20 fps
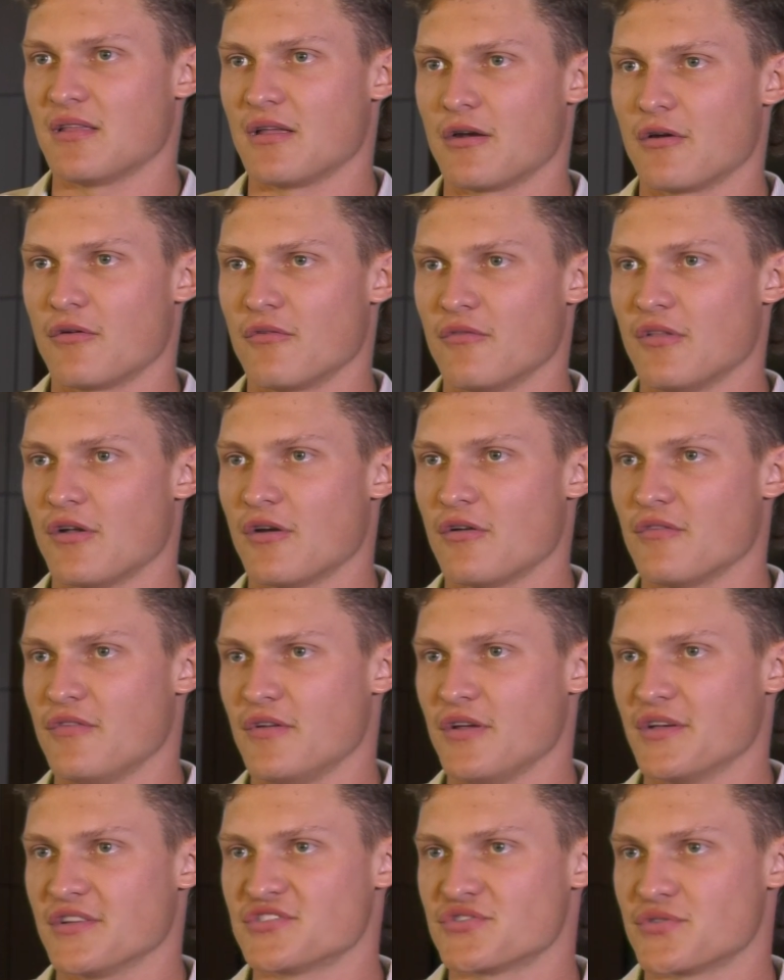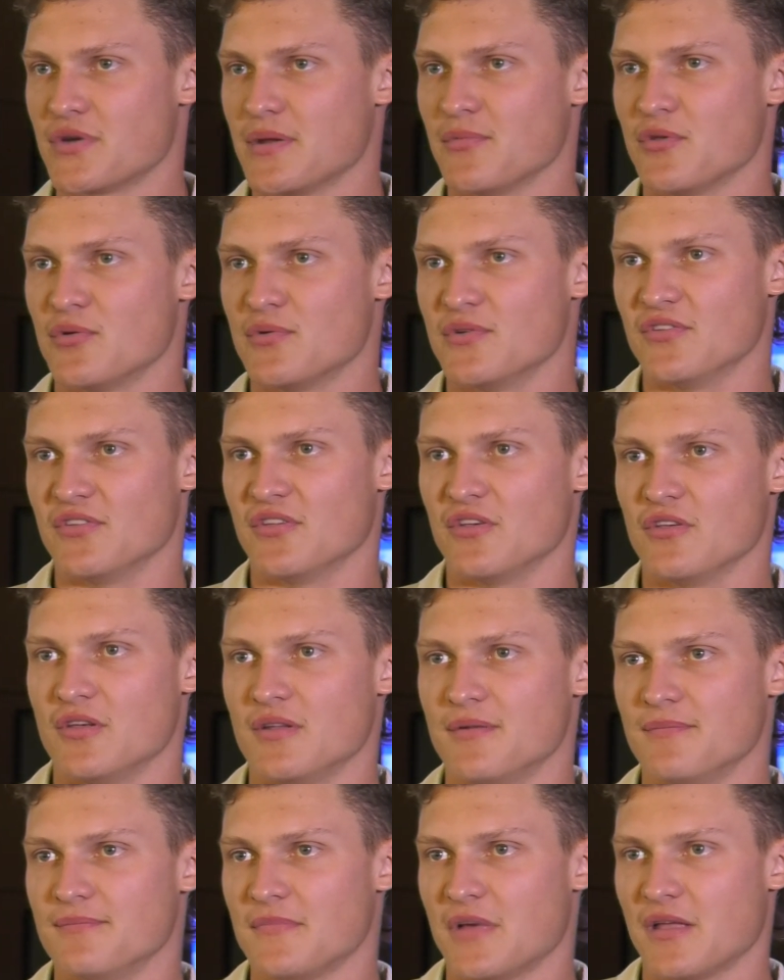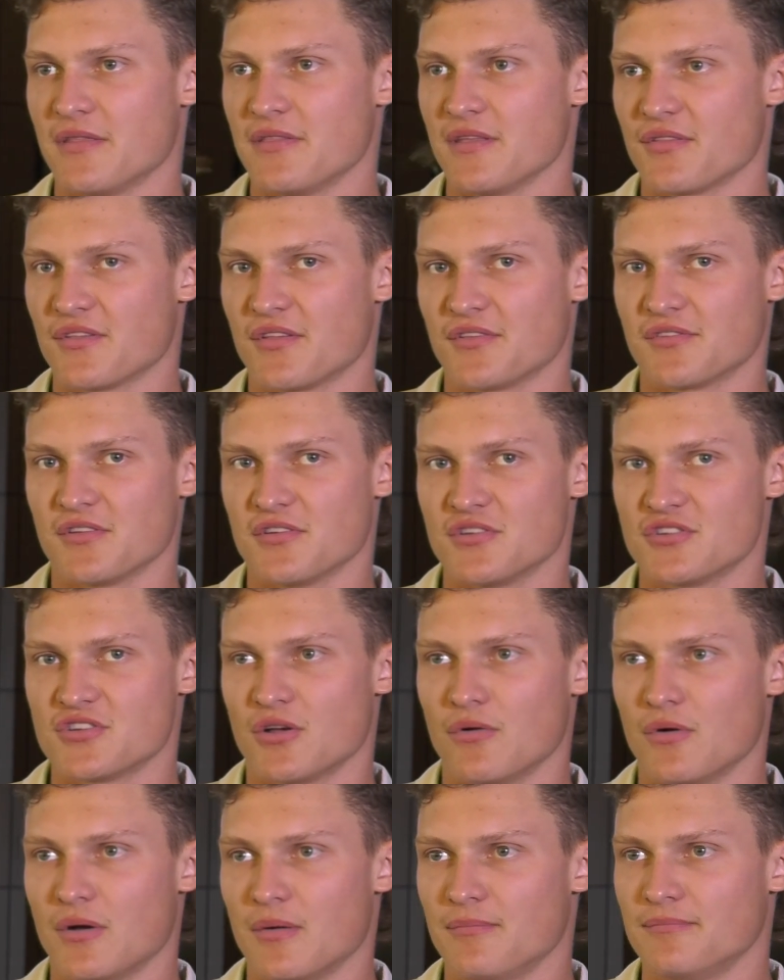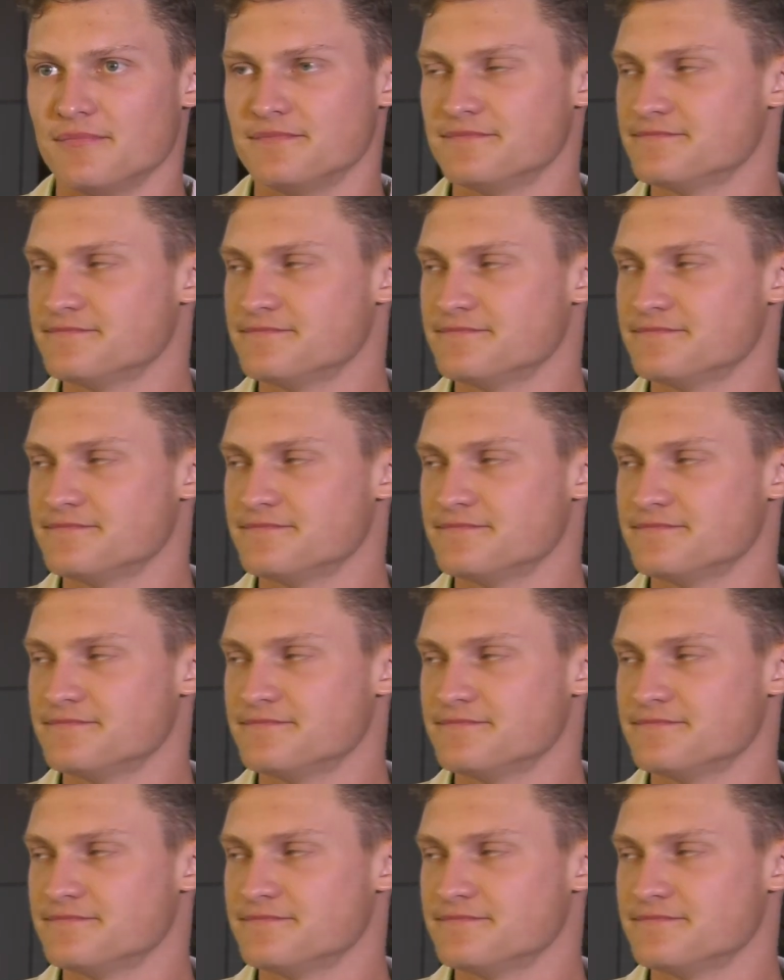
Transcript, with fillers: that are that are extremely resilient. I think that's going to show up